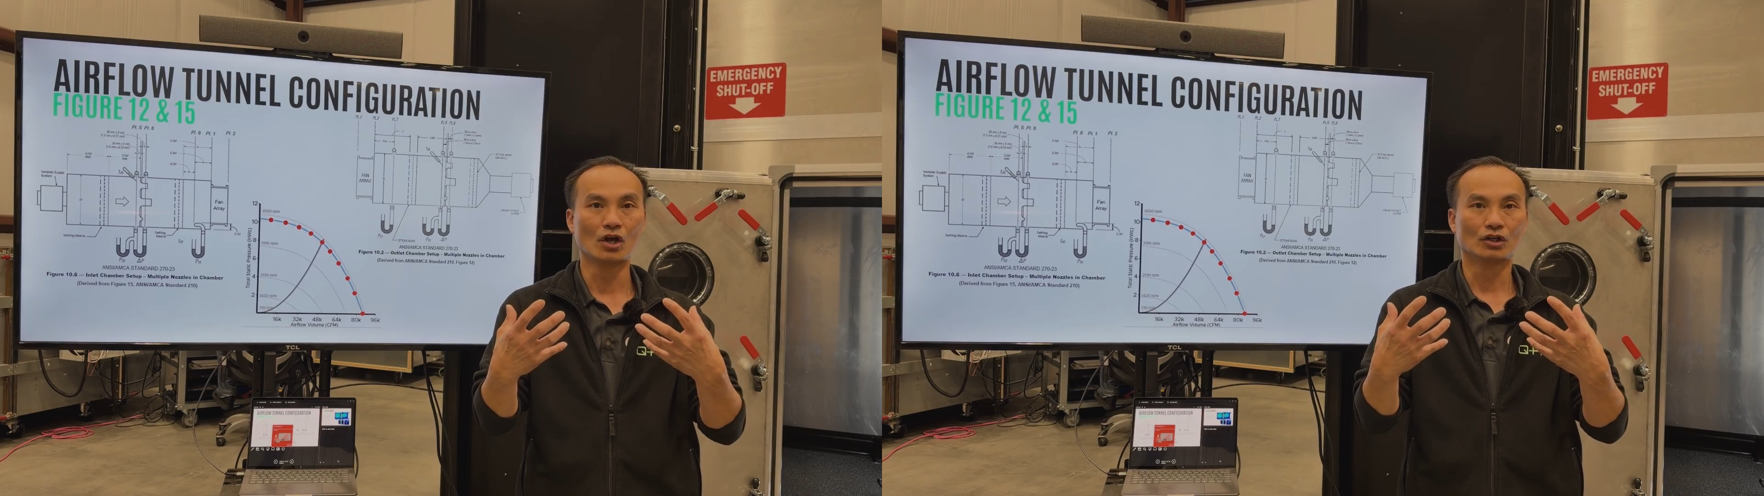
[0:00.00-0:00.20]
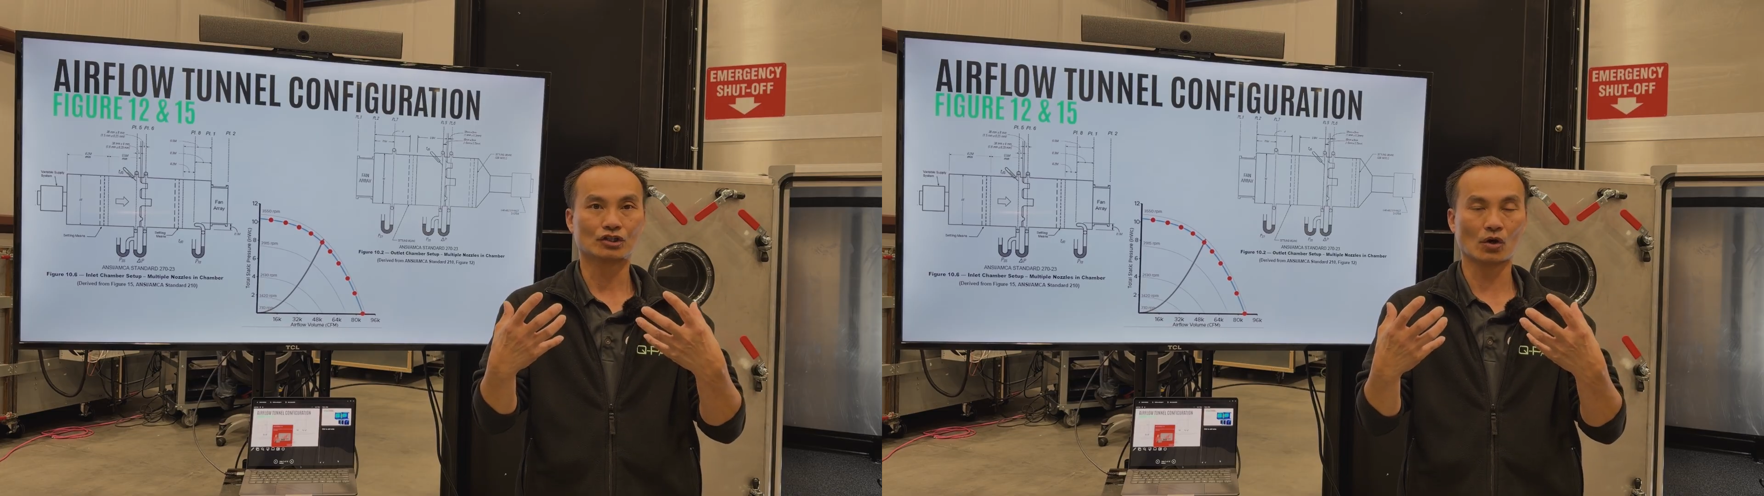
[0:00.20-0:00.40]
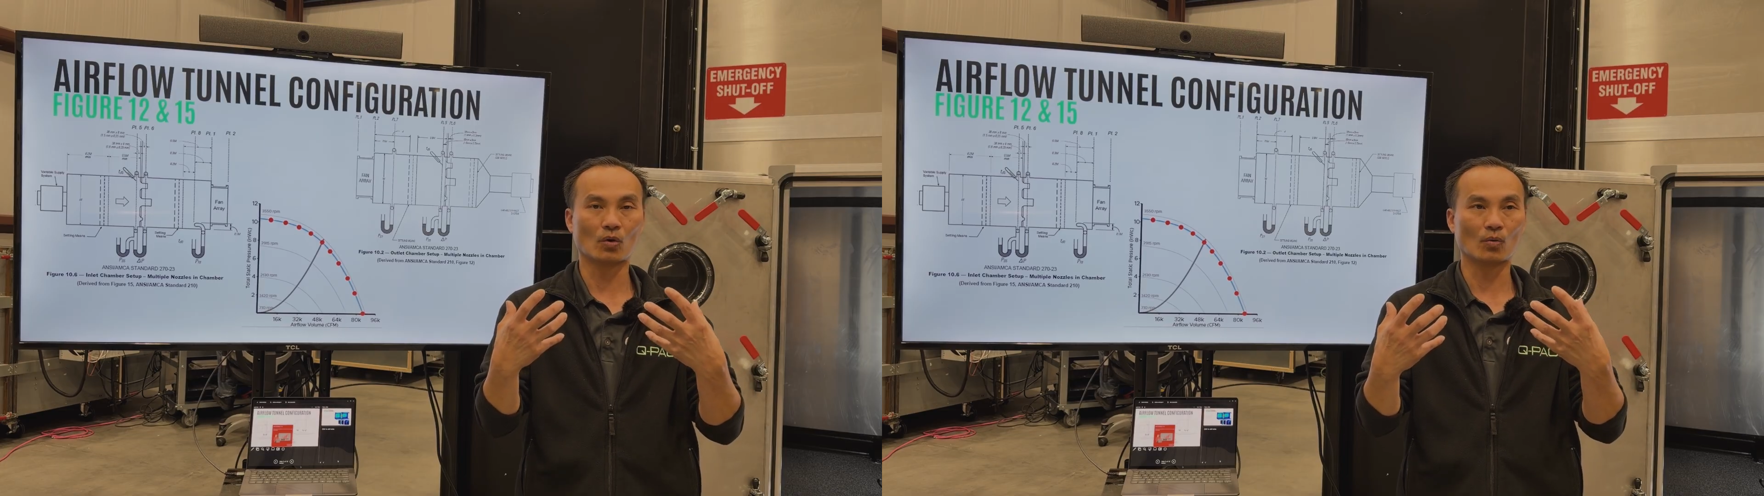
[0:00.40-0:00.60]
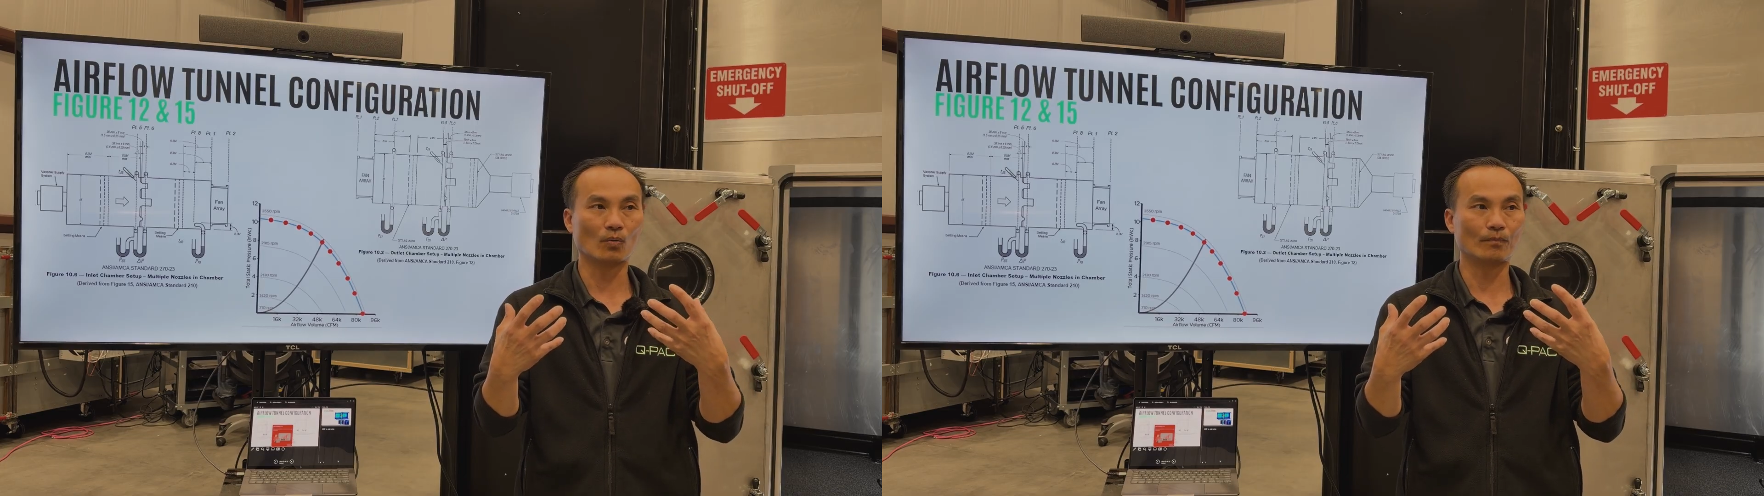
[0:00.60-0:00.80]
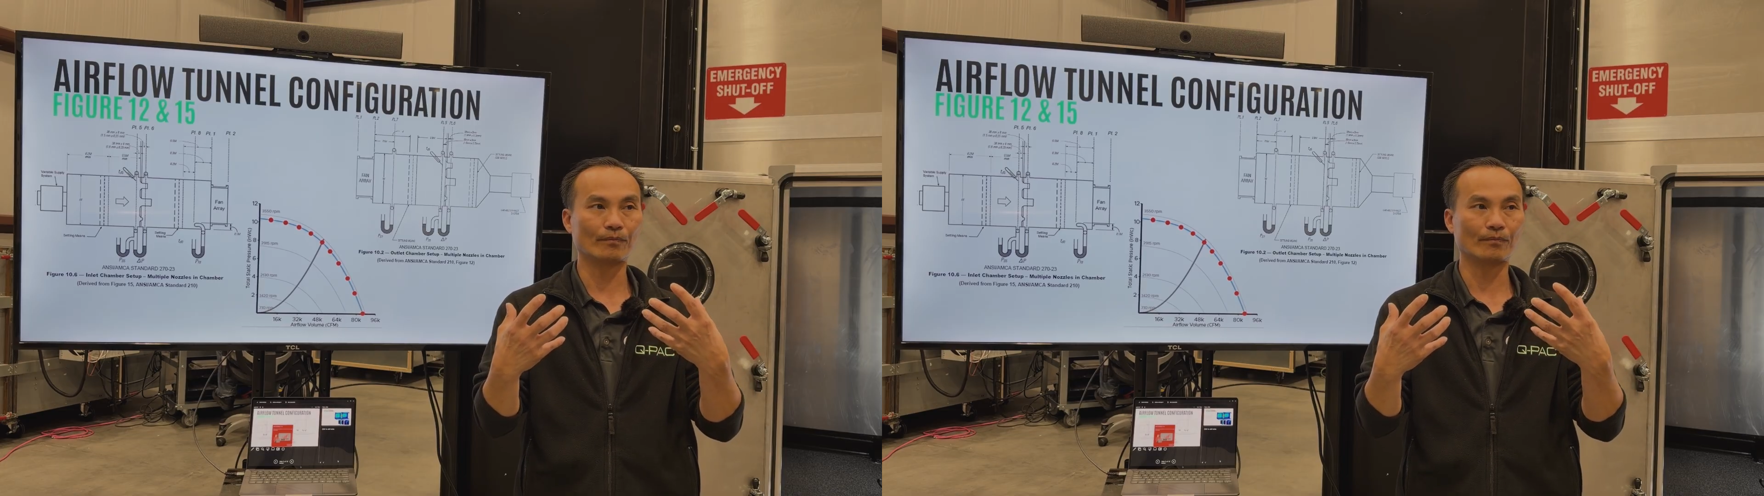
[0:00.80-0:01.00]
So,
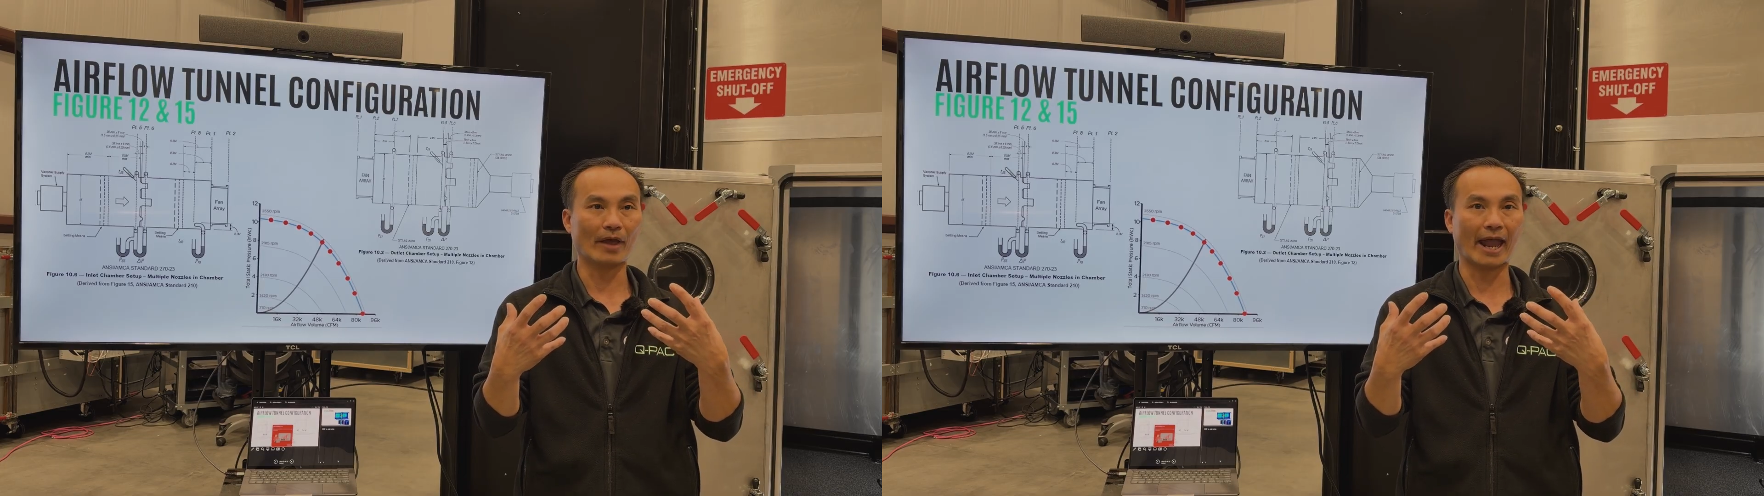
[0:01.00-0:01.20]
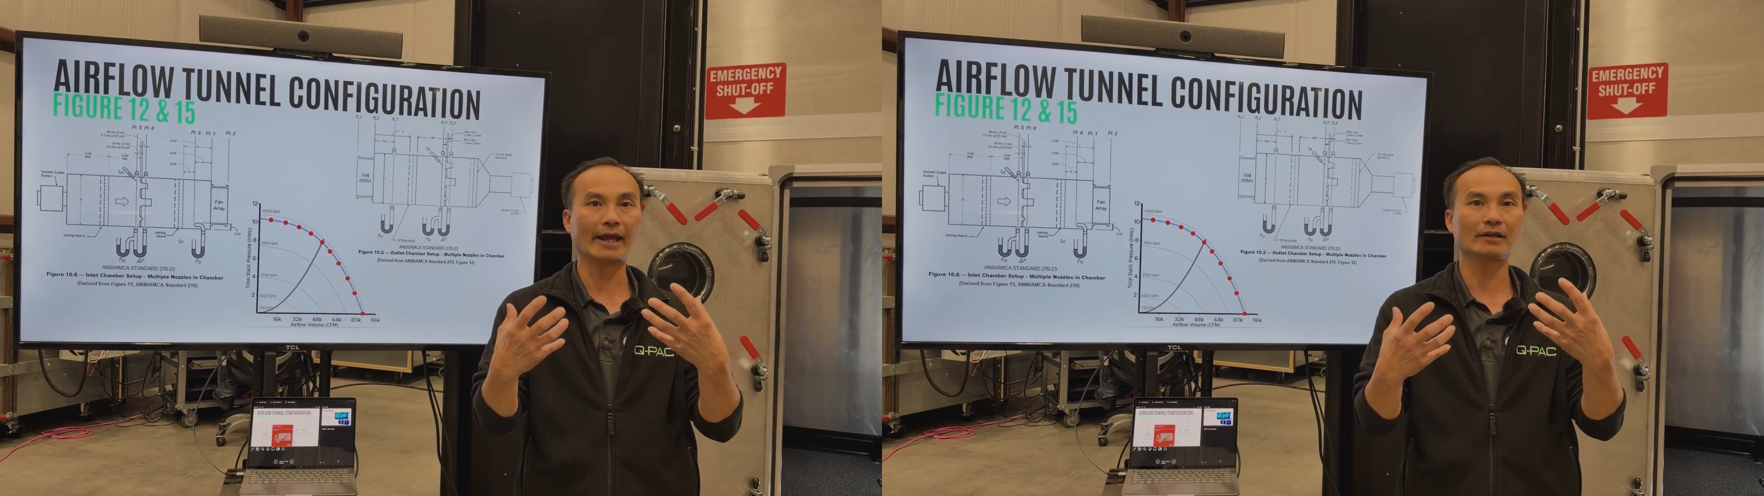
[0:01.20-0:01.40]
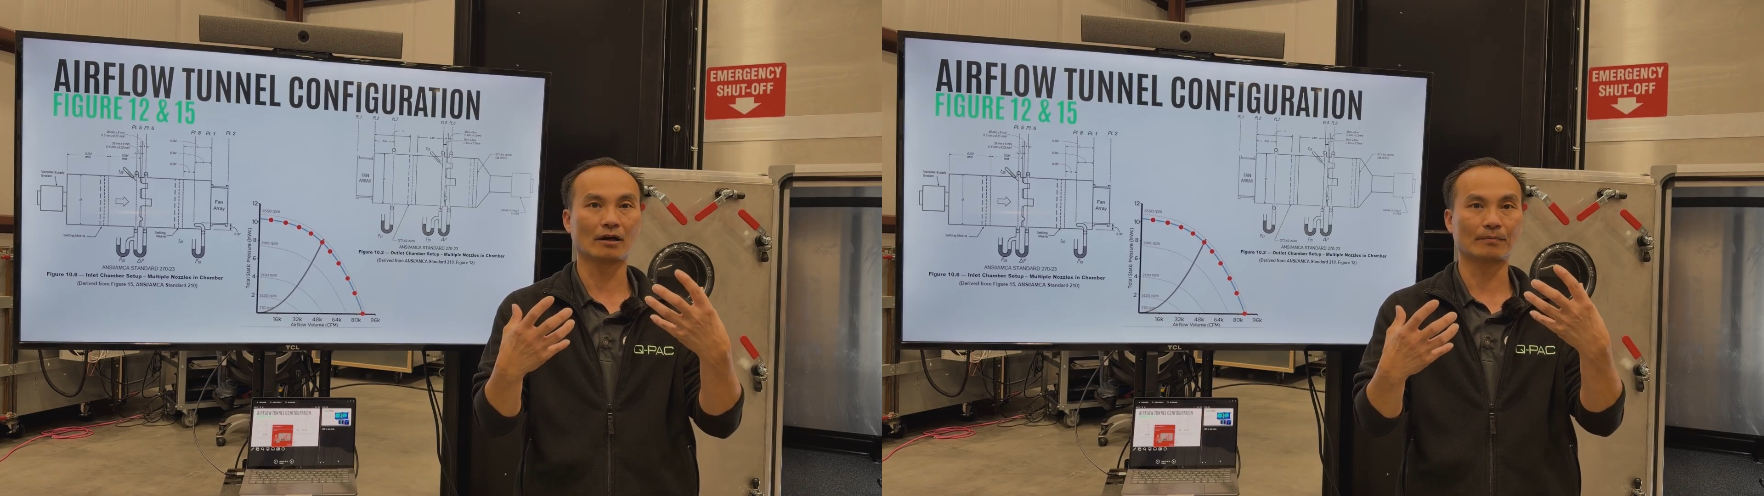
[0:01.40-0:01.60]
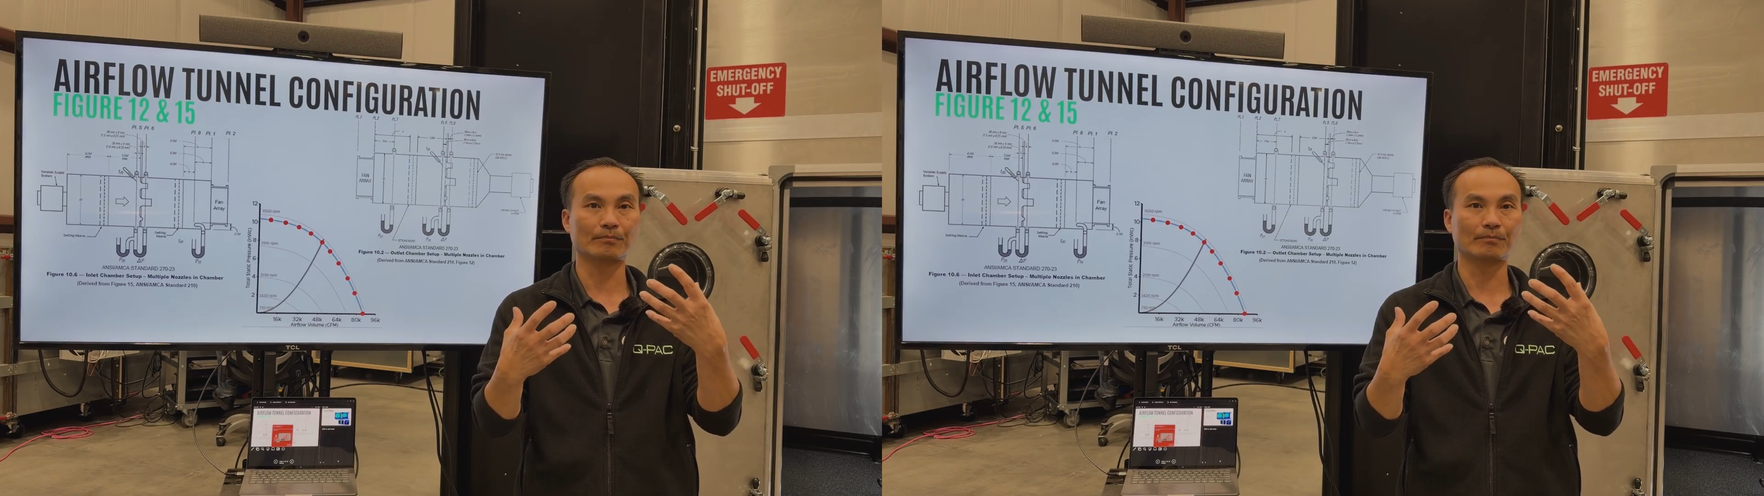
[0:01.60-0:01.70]
and